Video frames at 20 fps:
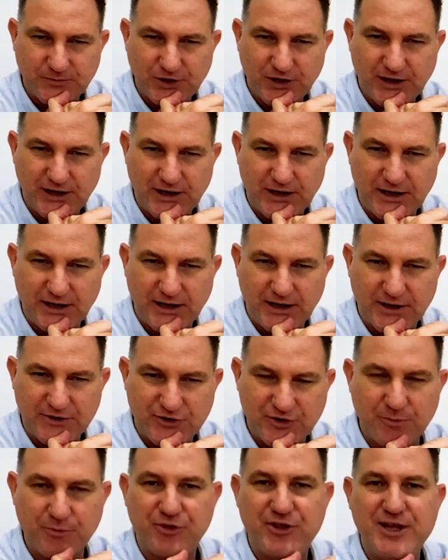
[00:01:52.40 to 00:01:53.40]

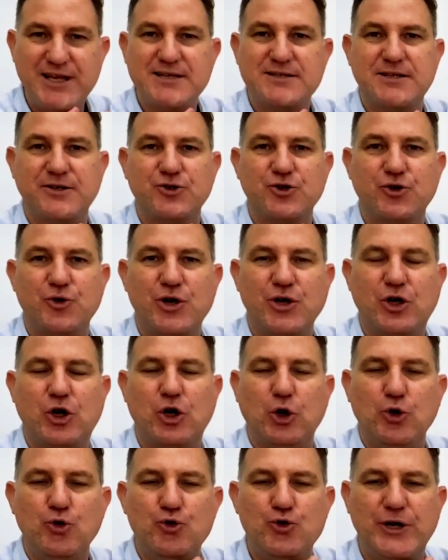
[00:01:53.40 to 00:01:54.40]
some things that
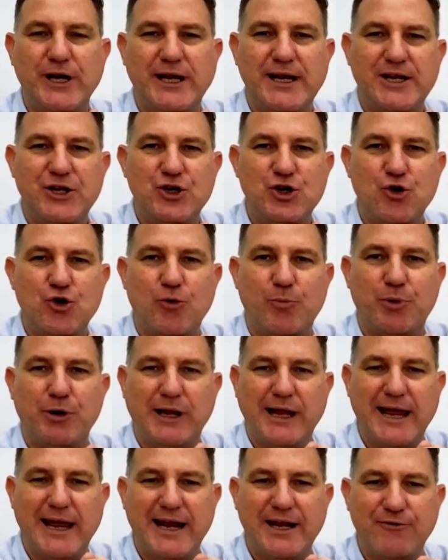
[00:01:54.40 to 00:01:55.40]
include in your
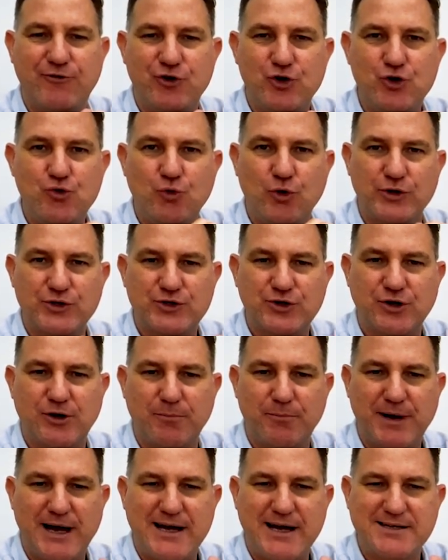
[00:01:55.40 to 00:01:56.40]
plan. If you want top
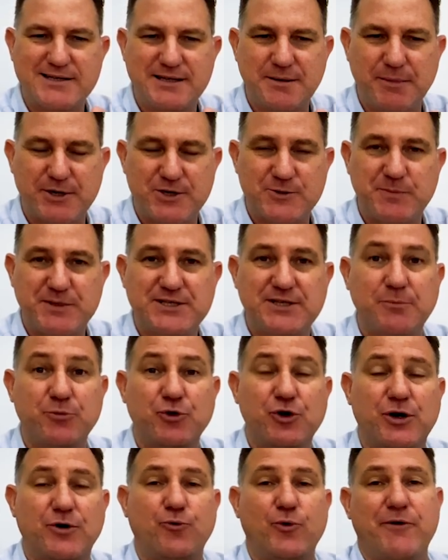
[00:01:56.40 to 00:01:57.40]
marks, there must be some
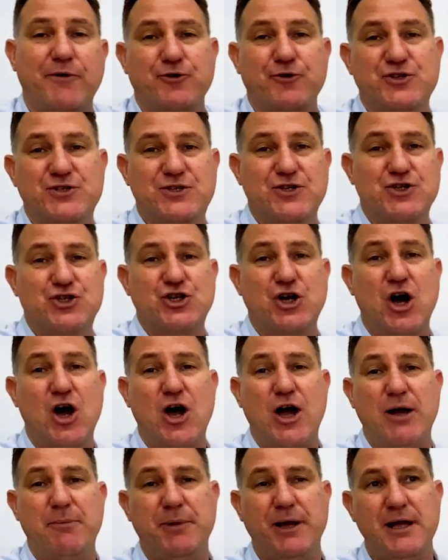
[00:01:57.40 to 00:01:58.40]
kind of reference to
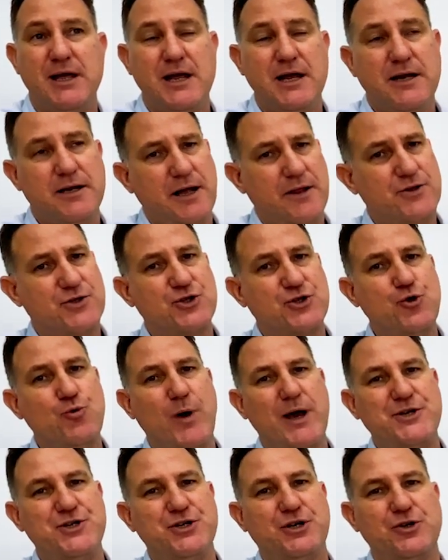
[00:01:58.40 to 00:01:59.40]
time. Now, there's two
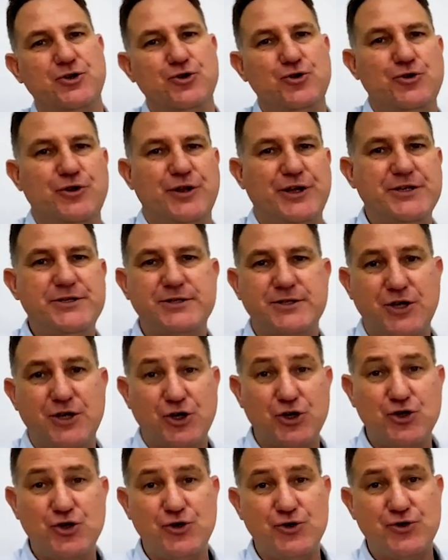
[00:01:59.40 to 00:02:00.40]
ways you can do this. You
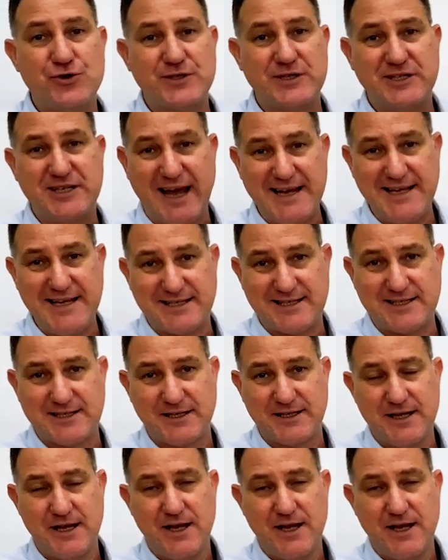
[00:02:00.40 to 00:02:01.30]
can use dates.